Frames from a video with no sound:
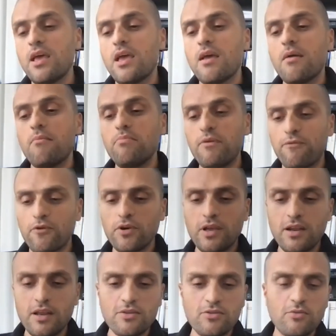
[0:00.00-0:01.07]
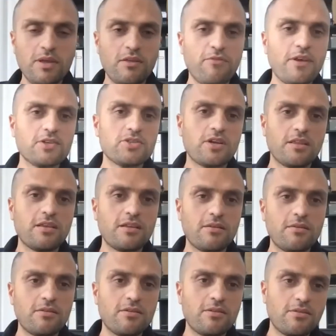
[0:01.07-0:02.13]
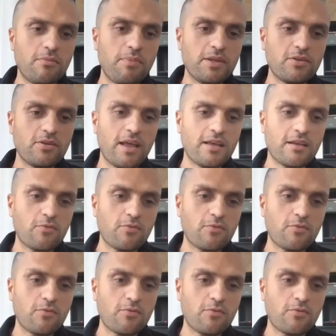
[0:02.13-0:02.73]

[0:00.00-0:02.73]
before getting into manufacturing, I think the better